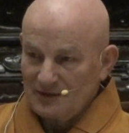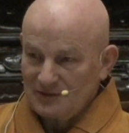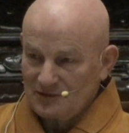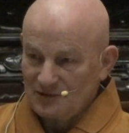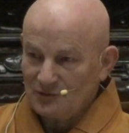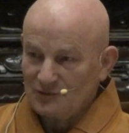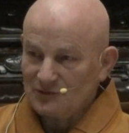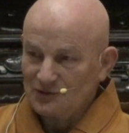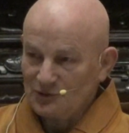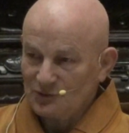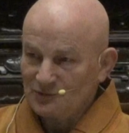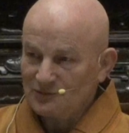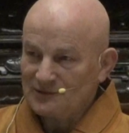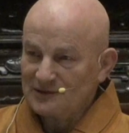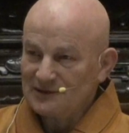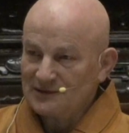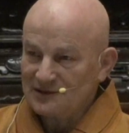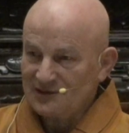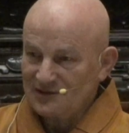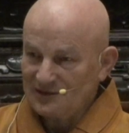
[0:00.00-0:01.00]
So you
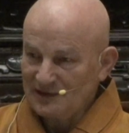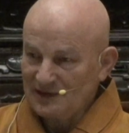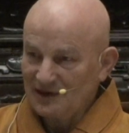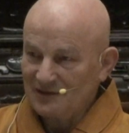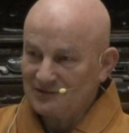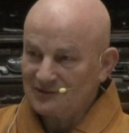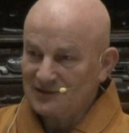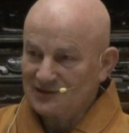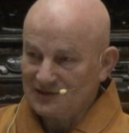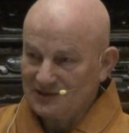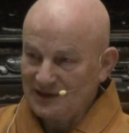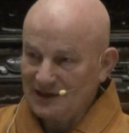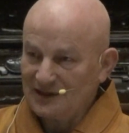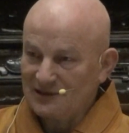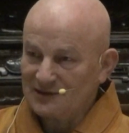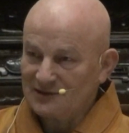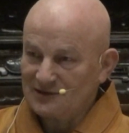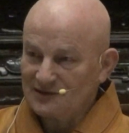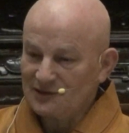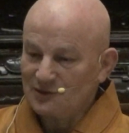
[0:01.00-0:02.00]
will discover
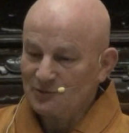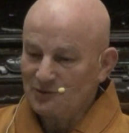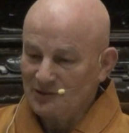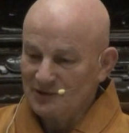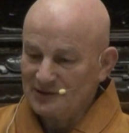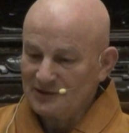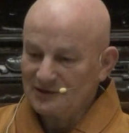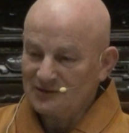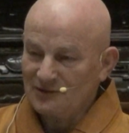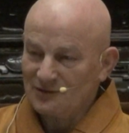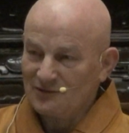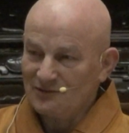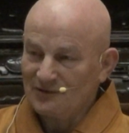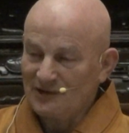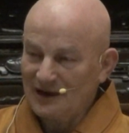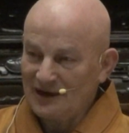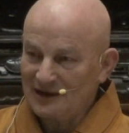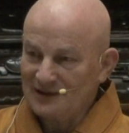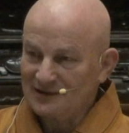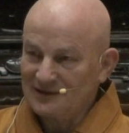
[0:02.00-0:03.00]
there the quality of
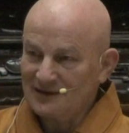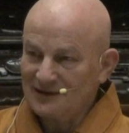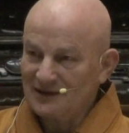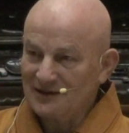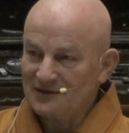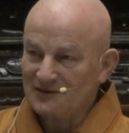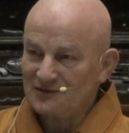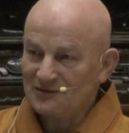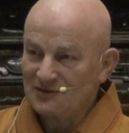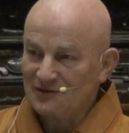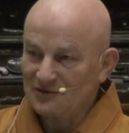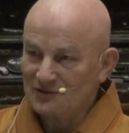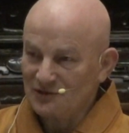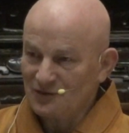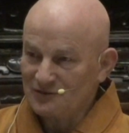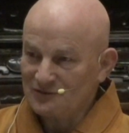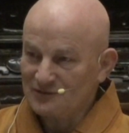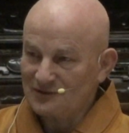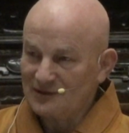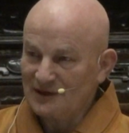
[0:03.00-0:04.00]
hardness,
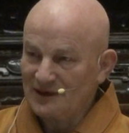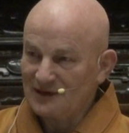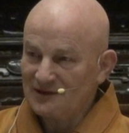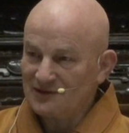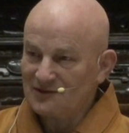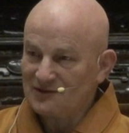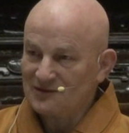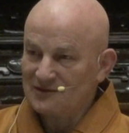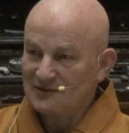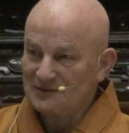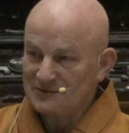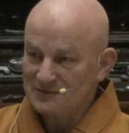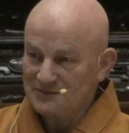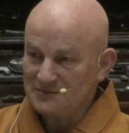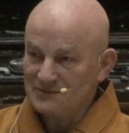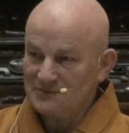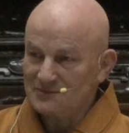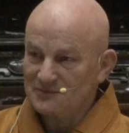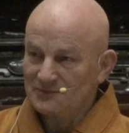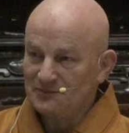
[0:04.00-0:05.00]
softness, hmm?
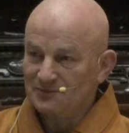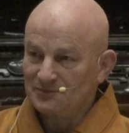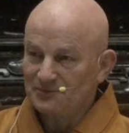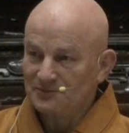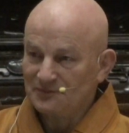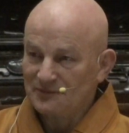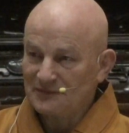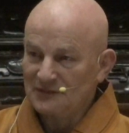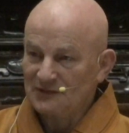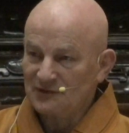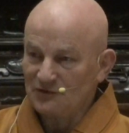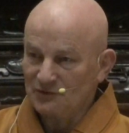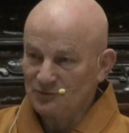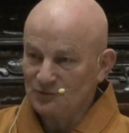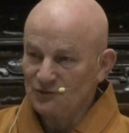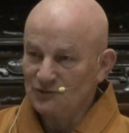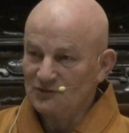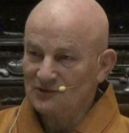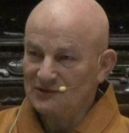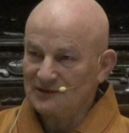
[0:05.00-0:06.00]

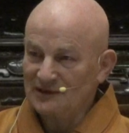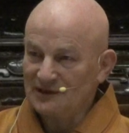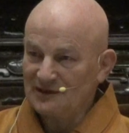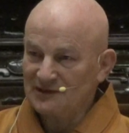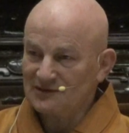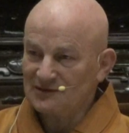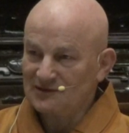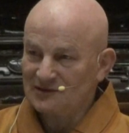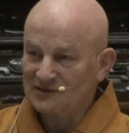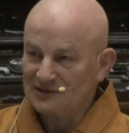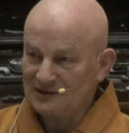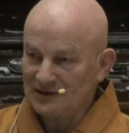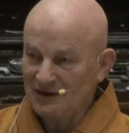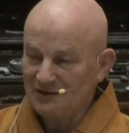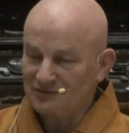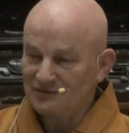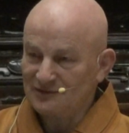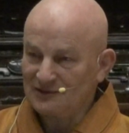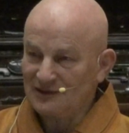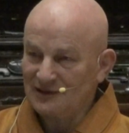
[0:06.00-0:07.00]
smoothness,
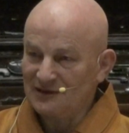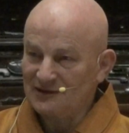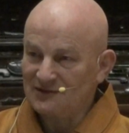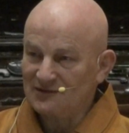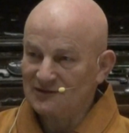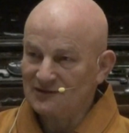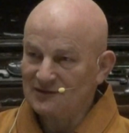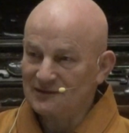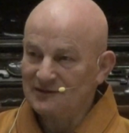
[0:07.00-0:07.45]
roughness,